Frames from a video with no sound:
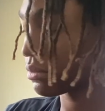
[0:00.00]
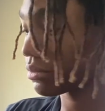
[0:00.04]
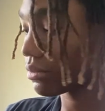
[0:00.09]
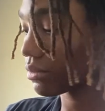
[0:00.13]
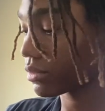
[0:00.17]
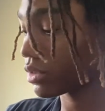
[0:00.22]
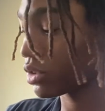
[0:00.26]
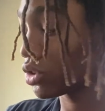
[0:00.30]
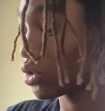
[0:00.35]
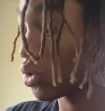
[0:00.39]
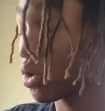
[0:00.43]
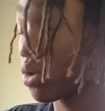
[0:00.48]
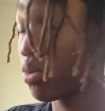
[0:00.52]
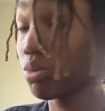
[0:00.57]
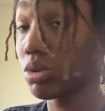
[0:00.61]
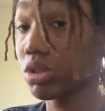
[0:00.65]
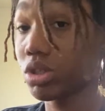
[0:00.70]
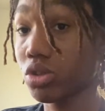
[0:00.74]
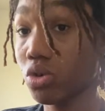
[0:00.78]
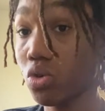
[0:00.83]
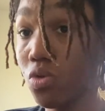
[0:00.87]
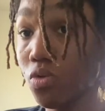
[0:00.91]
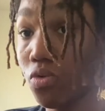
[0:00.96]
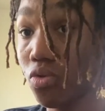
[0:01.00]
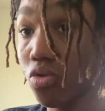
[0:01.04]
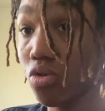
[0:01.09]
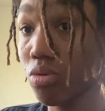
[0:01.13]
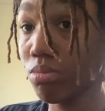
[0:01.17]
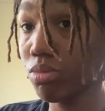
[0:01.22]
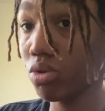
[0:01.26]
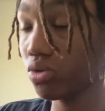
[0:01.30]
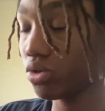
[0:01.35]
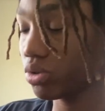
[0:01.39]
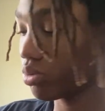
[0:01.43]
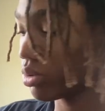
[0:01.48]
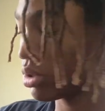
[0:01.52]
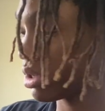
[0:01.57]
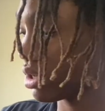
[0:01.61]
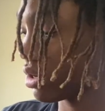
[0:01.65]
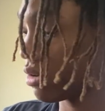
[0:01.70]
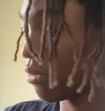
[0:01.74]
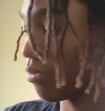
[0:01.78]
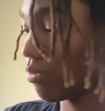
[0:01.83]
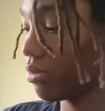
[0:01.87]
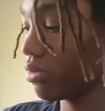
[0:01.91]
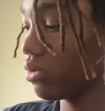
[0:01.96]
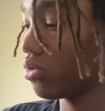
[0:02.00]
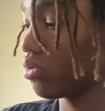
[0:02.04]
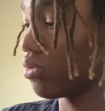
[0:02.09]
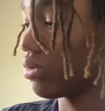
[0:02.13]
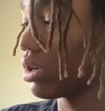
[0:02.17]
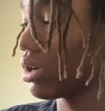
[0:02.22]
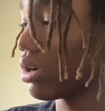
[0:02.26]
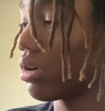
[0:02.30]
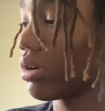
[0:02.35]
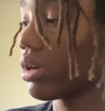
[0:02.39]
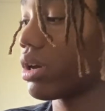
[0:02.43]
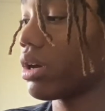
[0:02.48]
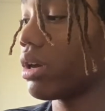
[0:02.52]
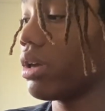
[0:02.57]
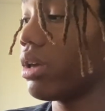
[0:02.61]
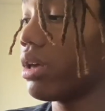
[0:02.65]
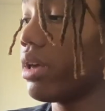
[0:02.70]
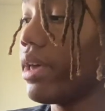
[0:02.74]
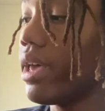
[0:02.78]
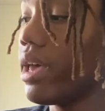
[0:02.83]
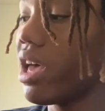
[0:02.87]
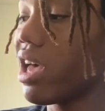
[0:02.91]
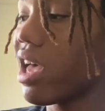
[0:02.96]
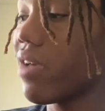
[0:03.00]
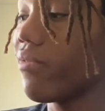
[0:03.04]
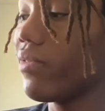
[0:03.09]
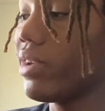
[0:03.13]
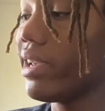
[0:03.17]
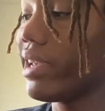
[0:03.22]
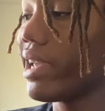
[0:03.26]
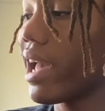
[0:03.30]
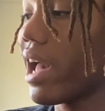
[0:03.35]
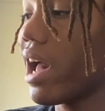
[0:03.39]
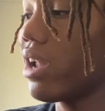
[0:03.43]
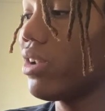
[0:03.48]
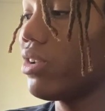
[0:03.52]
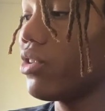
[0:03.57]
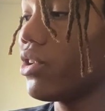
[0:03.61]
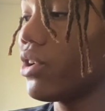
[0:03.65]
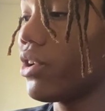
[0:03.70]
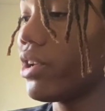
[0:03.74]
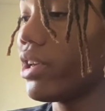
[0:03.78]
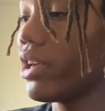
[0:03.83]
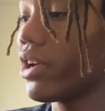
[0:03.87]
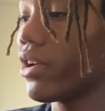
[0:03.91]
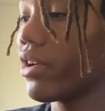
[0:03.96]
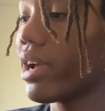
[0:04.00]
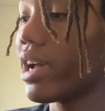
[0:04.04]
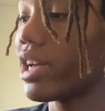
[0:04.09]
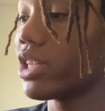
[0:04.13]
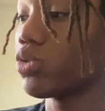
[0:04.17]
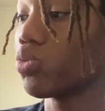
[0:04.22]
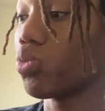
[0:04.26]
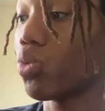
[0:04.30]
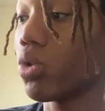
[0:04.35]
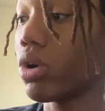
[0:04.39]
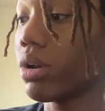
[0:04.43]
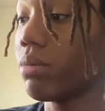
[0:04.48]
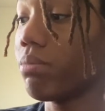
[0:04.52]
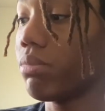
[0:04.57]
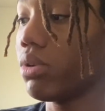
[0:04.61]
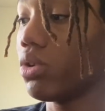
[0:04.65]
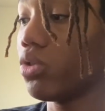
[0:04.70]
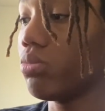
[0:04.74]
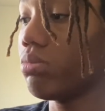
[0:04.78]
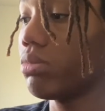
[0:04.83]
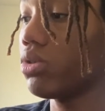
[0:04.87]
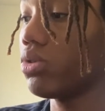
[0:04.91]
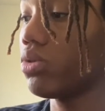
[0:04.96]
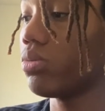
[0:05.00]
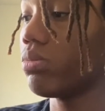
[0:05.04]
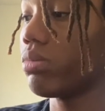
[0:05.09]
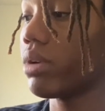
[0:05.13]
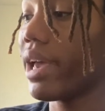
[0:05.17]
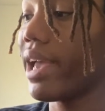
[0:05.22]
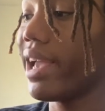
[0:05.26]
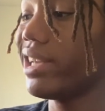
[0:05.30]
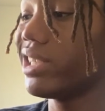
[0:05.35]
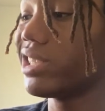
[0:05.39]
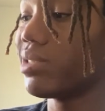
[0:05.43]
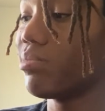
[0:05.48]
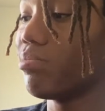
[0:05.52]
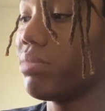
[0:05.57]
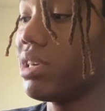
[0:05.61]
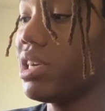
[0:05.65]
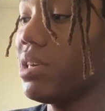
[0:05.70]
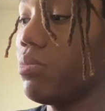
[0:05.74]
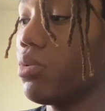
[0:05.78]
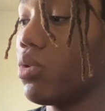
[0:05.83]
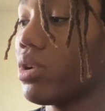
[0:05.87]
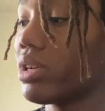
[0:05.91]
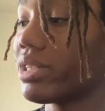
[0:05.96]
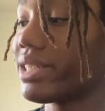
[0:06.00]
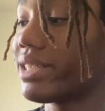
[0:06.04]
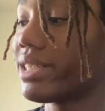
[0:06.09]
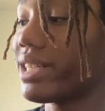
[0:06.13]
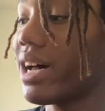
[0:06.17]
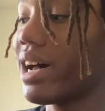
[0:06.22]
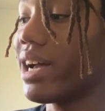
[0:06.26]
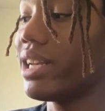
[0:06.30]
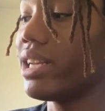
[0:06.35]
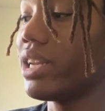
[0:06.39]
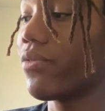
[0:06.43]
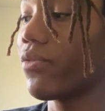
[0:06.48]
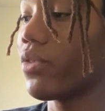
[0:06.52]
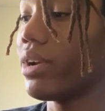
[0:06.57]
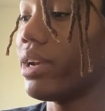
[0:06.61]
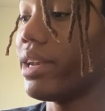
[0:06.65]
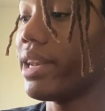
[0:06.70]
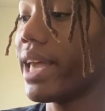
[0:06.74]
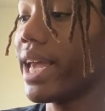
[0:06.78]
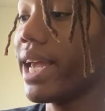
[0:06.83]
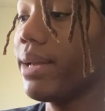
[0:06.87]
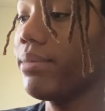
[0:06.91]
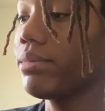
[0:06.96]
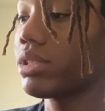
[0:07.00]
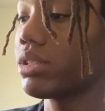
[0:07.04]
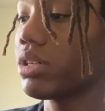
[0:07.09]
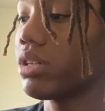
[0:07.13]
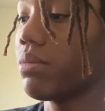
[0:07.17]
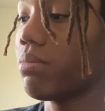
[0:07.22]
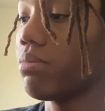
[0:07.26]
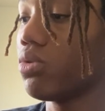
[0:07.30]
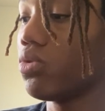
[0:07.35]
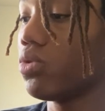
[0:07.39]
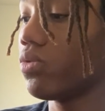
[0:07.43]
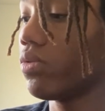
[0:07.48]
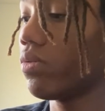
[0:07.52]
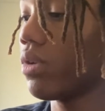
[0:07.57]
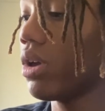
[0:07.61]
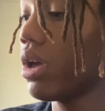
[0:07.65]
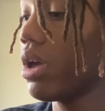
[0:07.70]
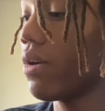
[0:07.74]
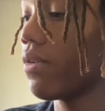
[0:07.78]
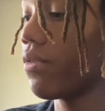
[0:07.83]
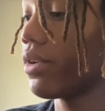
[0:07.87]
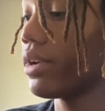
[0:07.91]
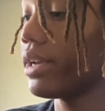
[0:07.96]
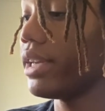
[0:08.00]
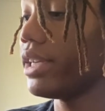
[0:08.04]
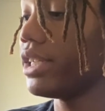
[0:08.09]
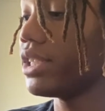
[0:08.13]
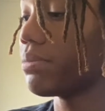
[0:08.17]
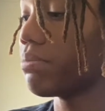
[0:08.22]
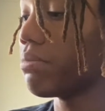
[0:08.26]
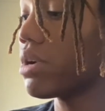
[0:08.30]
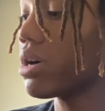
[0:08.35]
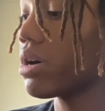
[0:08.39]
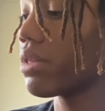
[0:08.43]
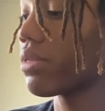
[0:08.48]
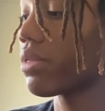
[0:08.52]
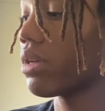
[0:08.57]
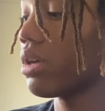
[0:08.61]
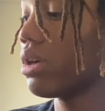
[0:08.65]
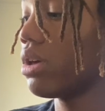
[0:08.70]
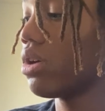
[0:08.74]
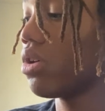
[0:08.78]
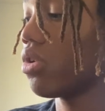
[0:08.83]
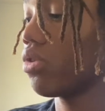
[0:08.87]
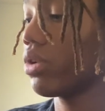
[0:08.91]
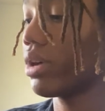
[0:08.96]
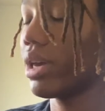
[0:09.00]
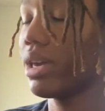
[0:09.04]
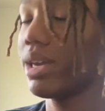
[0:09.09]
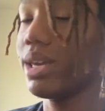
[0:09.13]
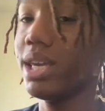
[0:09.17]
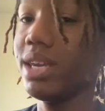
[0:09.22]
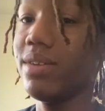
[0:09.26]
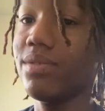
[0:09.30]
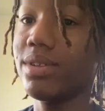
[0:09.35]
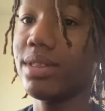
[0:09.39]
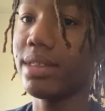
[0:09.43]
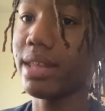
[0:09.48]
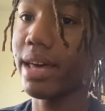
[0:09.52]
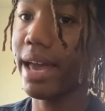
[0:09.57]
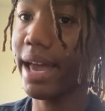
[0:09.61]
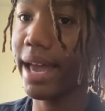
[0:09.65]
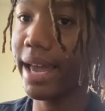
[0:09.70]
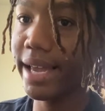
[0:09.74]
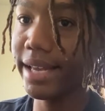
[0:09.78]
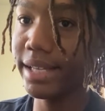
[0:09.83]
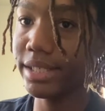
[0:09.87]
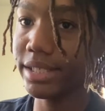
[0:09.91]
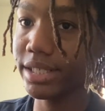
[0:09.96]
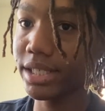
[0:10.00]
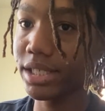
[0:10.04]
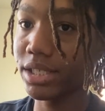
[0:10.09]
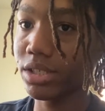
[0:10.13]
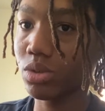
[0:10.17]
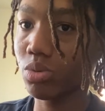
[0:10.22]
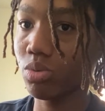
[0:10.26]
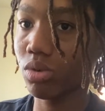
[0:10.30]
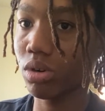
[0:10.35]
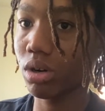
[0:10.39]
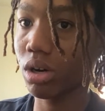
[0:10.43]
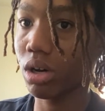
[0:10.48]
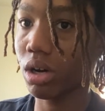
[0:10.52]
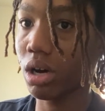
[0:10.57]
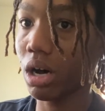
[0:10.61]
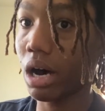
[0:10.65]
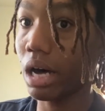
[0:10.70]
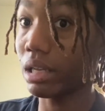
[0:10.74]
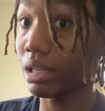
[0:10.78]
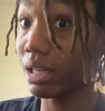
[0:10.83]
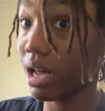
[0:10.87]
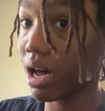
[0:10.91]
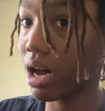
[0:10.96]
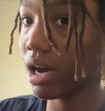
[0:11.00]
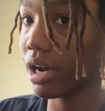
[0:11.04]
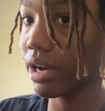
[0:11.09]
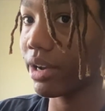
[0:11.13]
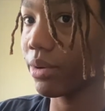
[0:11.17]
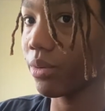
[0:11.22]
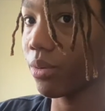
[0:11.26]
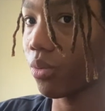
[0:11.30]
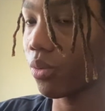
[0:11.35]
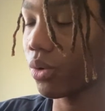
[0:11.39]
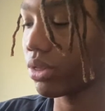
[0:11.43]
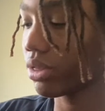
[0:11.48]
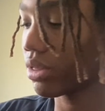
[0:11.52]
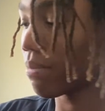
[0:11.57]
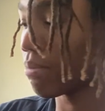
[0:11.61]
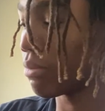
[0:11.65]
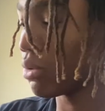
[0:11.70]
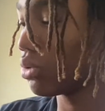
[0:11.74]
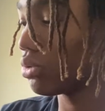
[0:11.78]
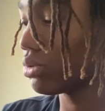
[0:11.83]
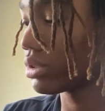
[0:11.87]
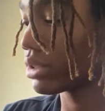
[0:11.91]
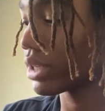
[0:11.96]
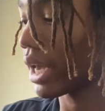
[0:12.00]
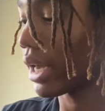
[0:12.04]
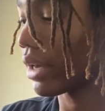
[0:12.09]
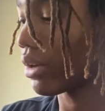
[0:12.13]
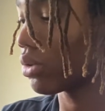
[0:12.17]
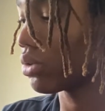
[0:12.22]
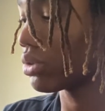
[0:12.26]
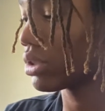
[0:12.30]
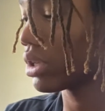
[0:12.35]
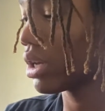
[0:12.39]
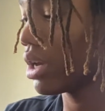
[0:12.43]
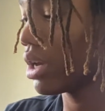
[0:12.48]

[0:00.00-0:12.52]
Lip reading: So it was two full moons within the moon, okay? Every calendar year has one blue moon. Ancient people assigned different names to the moon for each month, okay? Even the ancients were aligned with the moon cycles.